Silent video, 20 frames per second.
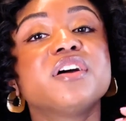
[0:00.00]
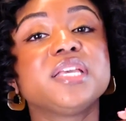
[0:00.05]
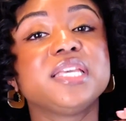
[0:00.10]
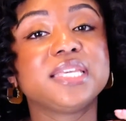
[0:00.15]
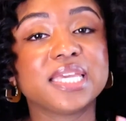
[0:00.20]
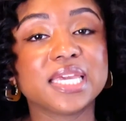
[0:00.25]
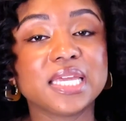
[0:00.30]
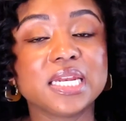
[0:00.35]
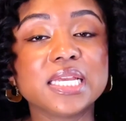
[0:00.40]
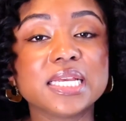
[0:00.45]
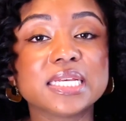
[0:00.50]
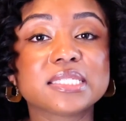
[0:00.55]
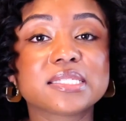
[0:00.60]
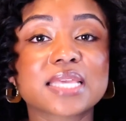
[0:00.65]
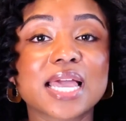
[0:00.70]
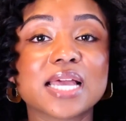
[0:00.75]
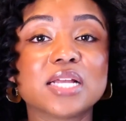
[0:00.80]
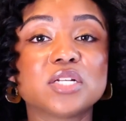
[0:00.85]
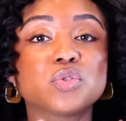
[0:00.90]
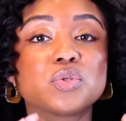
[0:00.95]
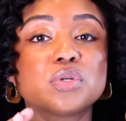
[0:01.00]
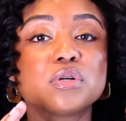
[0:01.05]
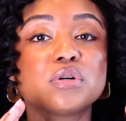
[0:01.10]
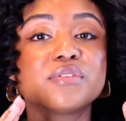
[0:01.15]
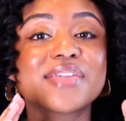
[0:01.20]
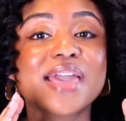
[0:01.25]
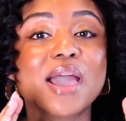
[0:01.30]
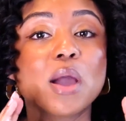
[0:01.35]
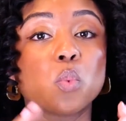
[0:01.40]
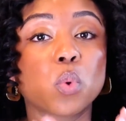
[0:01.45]
getting a schedule
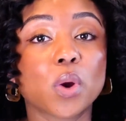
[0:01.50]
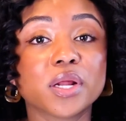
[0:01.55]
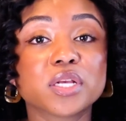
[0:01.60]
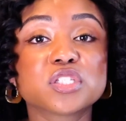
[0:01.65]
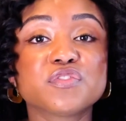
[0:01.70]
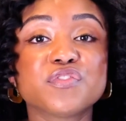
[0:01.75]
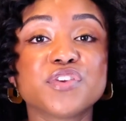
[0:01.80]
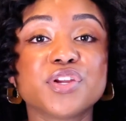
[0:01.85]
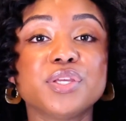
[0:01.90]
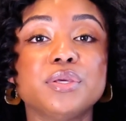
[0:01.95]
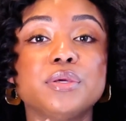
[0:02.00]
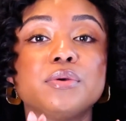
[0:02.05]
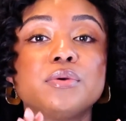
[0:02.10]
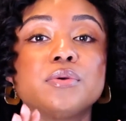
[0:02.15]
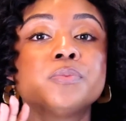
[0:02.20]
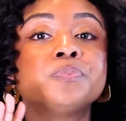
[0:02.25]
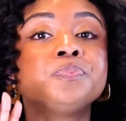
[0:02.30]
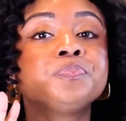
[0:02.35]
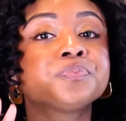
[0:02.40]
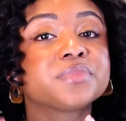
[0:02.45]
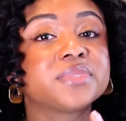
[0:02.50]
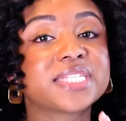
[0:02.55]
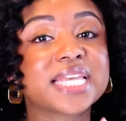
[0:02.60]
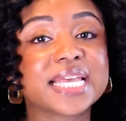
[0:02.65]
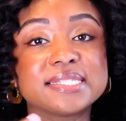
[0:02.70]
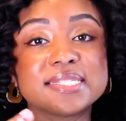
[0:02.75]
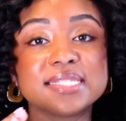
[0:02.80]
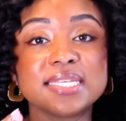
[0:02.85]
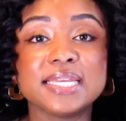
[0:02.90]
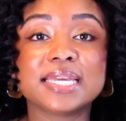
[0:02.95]
that works for you,
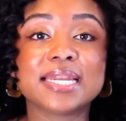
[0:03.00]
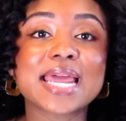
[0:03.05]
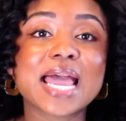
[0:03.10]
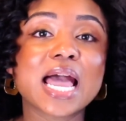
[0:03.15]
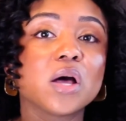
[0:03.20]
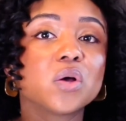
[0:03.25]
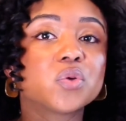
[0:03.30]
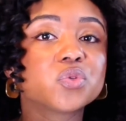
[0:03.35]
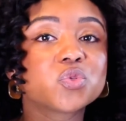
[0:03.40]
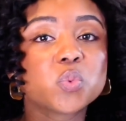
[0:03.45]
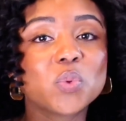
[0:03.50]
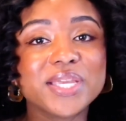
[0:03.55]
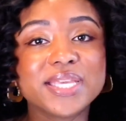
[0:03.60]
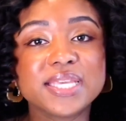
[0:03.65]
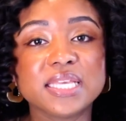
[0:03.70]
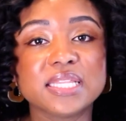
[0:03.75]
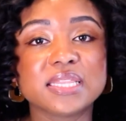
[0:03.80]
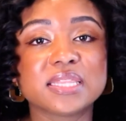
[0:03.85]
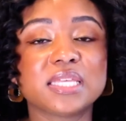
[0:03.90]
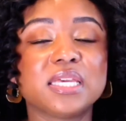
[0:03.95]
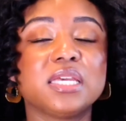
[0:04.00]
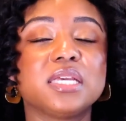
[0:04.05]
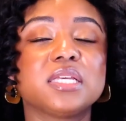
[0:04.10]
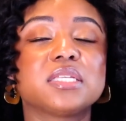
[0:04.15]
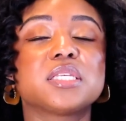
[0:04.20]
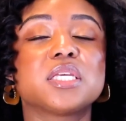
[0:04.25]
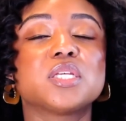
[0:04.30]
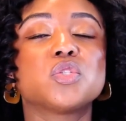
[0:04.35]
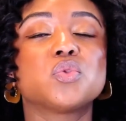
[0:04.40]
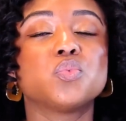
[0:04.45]
testing it out, tweaking things
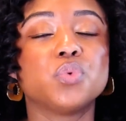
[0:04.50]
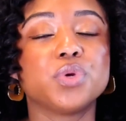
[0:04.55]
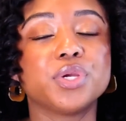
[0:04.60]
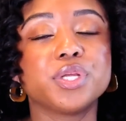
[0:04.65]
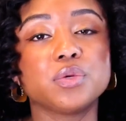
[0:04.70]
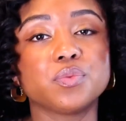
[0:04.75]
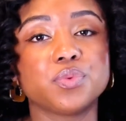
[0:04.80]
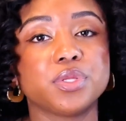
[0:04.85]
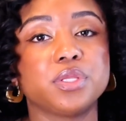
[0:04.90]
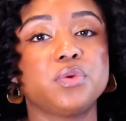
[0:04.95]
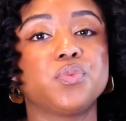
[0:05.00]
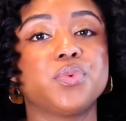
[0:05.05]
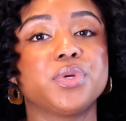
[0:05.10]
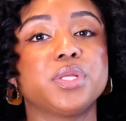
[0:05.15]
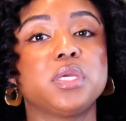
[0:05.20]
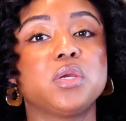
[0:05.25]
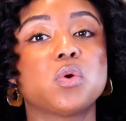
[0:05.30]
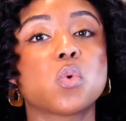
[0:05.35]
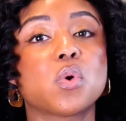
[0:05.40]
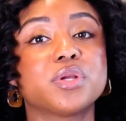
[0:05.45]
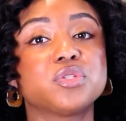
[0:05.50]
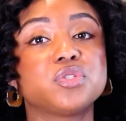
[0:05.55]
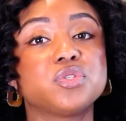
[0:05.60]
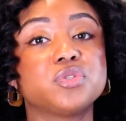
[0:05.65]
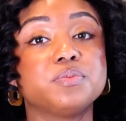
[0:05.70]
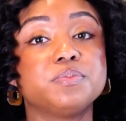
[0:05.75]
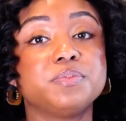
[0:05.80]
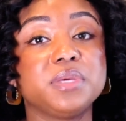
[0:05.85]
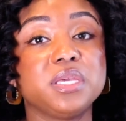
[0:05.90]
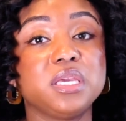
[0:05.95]
is really, really, really going to
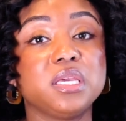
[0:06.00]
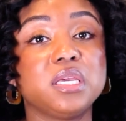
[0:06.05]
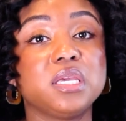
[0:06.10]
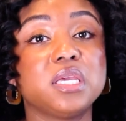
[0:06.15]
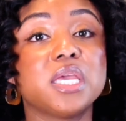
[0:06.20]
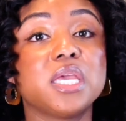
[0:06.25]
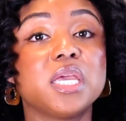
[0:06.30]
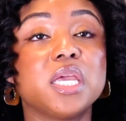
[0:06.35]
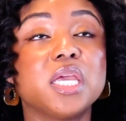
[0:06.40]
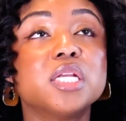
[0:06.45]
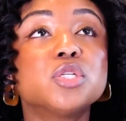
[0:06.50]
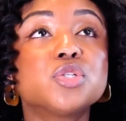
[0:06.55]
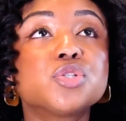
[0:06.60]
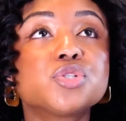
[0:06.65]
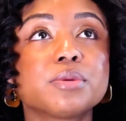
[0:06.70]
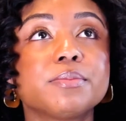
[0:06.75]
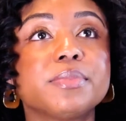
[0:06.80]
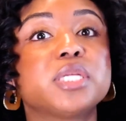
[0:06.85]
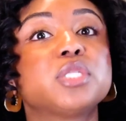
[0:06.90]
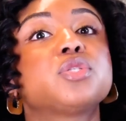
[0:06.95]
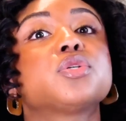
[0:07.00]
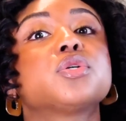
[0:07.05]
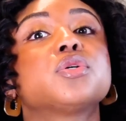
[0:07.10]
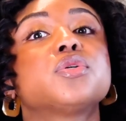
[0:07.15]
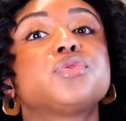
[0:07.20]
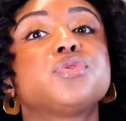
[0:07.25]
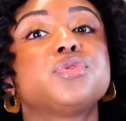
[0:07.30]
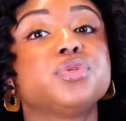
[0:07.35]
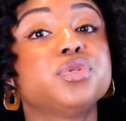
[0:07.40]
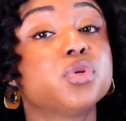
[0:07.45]
be instrumental
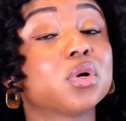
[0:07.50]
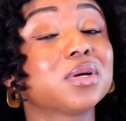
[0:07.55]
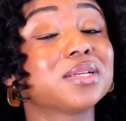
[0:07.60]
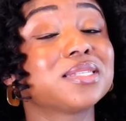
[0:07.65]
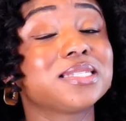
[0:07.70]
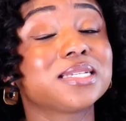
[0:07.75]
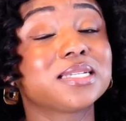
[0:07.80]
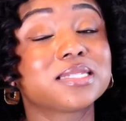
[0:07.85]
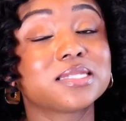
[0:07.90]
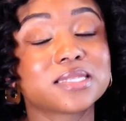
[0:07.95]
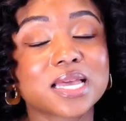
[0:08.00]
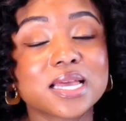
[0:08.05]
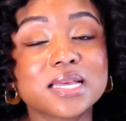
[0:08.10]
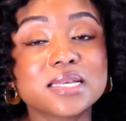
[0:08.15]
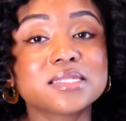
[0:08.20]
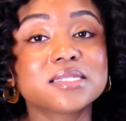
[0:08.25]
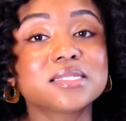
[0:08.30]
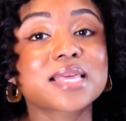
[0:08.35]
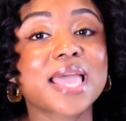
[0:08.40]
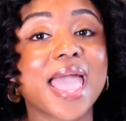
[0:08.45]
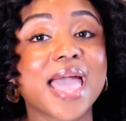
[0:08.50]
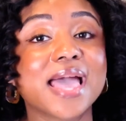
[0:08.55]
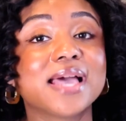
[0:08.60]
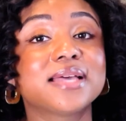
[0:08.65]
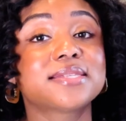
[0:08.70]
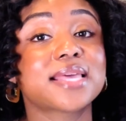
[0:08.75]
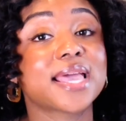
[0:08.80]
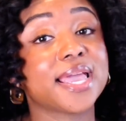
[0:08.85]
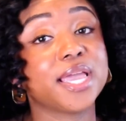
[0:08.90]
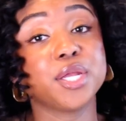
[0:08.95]
to your success
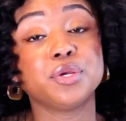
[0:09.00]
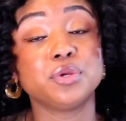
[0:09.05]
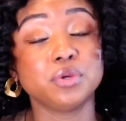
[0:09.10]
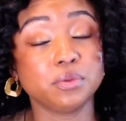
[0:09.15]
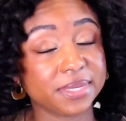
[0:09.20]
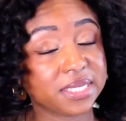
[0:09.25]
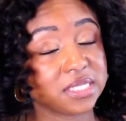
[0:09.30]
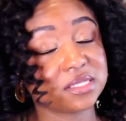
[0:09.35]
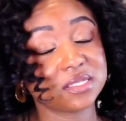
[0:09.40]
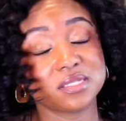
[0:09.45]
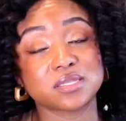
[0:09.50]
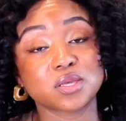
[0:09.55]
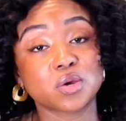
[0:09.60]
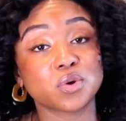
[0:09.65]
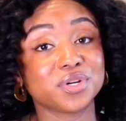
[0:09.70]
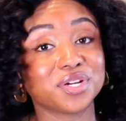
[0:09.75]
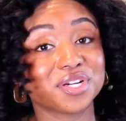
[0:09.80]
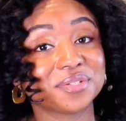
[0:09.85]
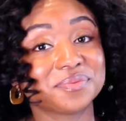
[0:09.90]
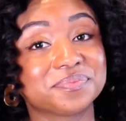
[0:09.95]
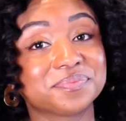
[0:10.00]
as a new business owner.